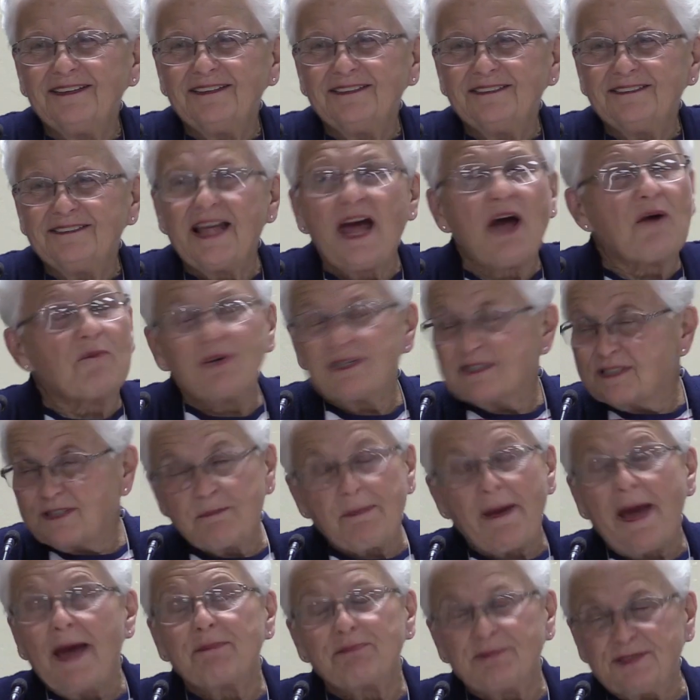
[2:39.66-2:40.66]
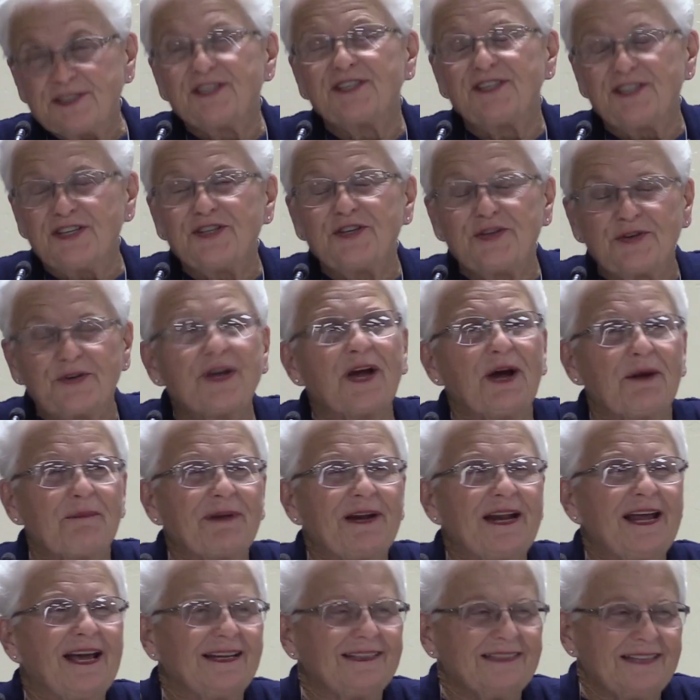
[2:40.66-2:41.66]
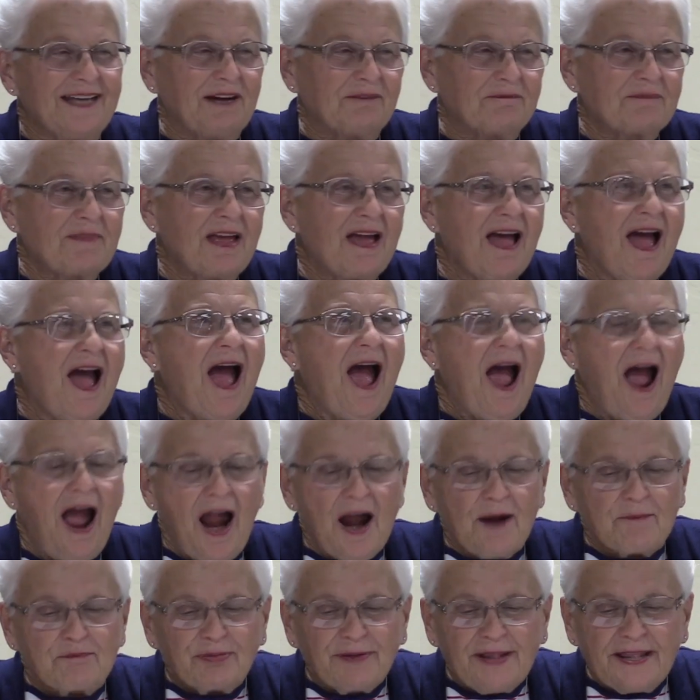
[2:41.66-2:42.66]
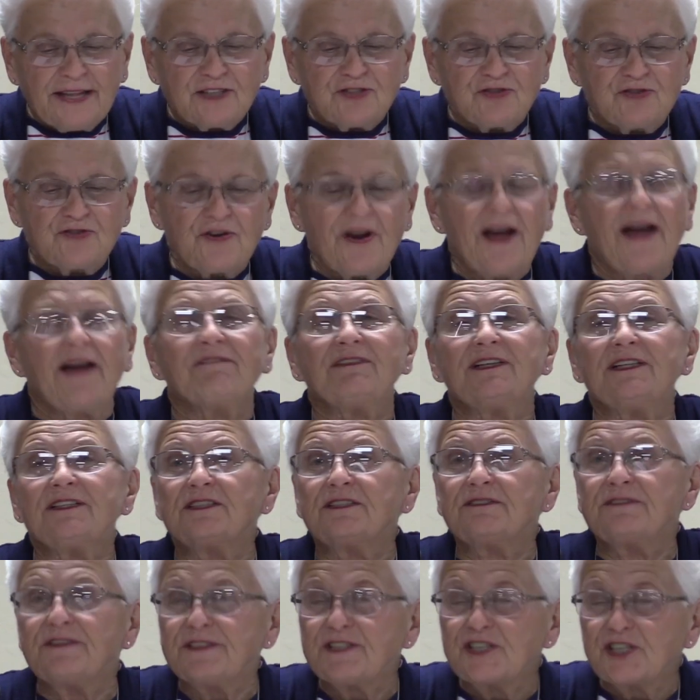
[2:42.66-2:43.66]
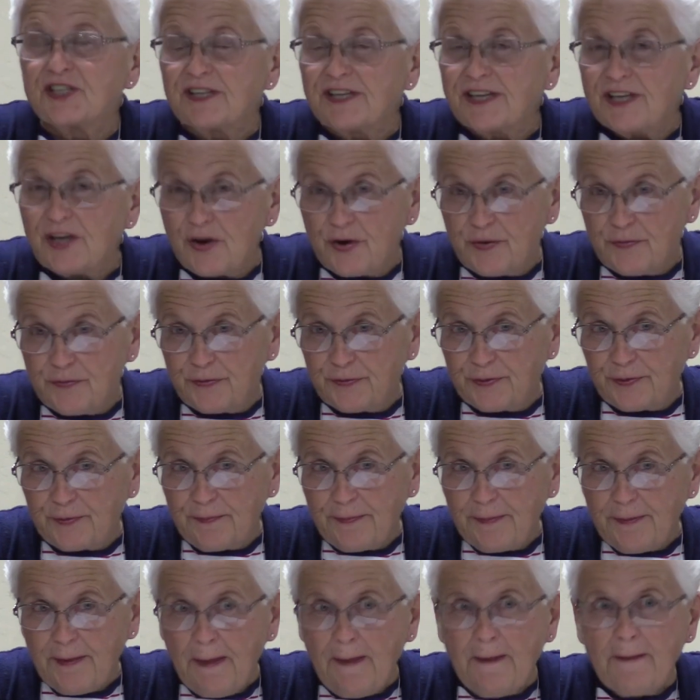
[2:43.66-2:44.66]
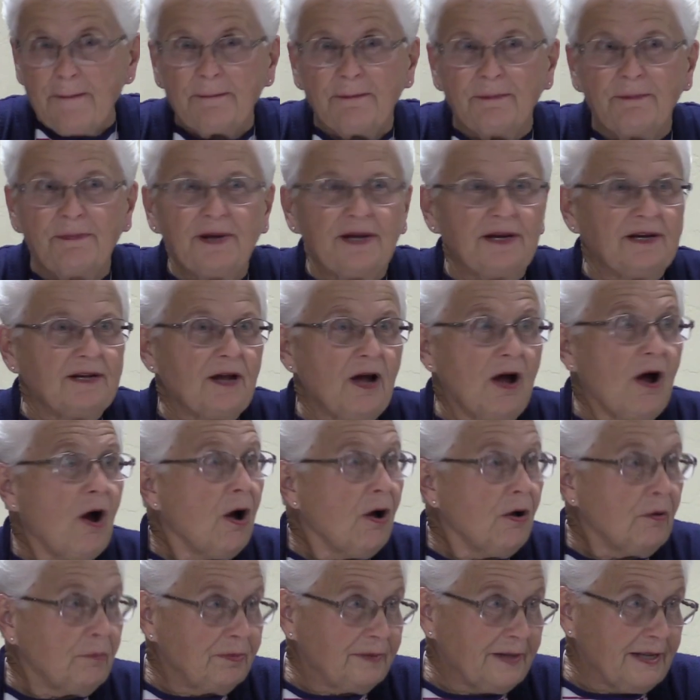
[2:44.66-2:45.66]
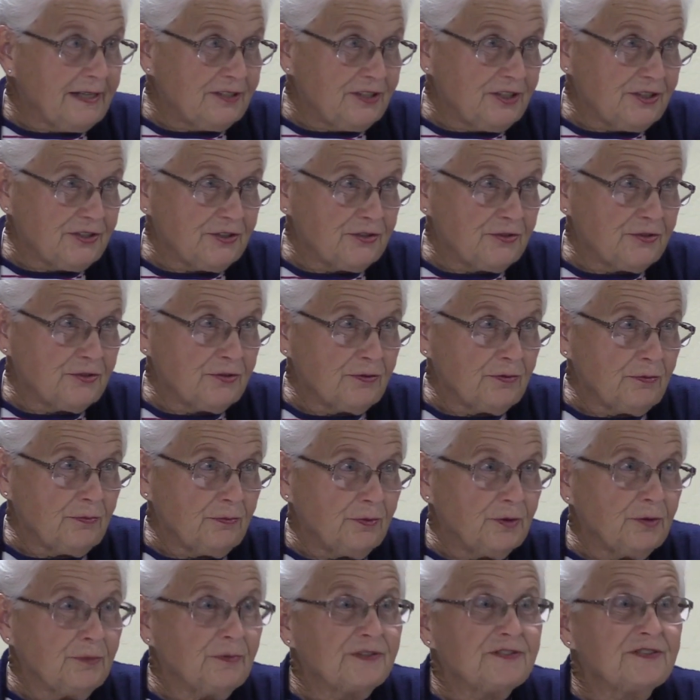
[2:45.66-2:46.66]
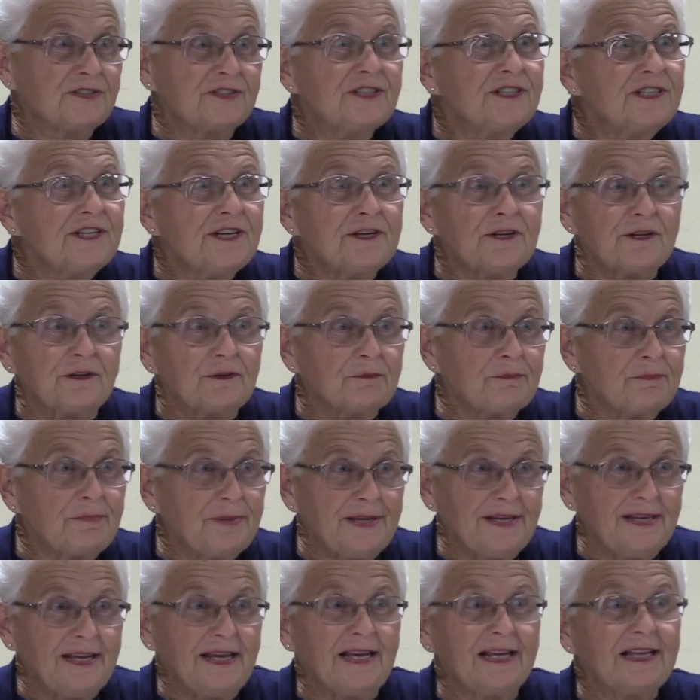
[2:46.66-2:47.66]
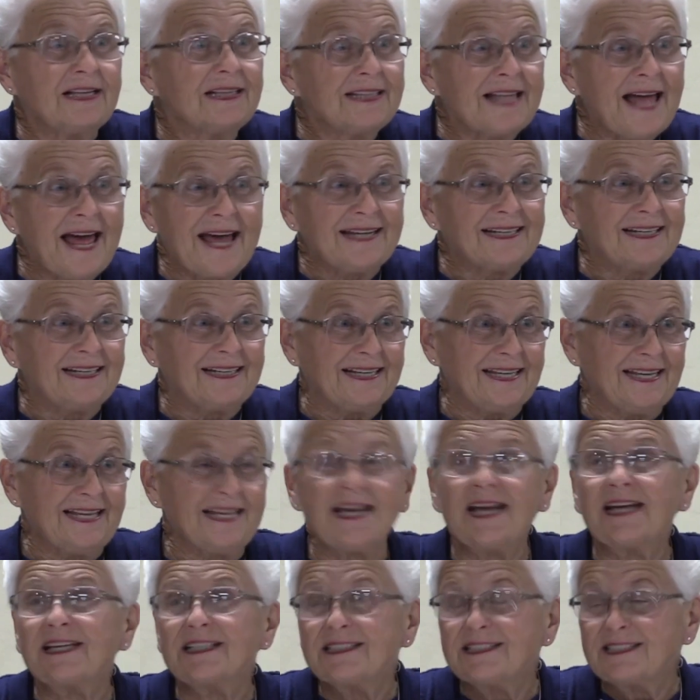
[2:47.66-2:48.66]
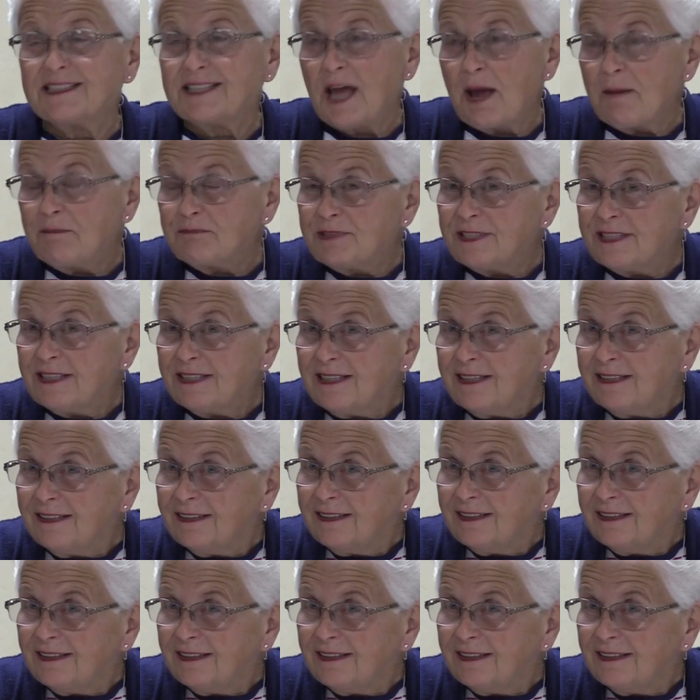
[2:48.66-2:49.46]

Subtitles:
That was the Baptist in you coming out, yeah. Our pledge drive is officially over, but all pledges will still be gladly accepted.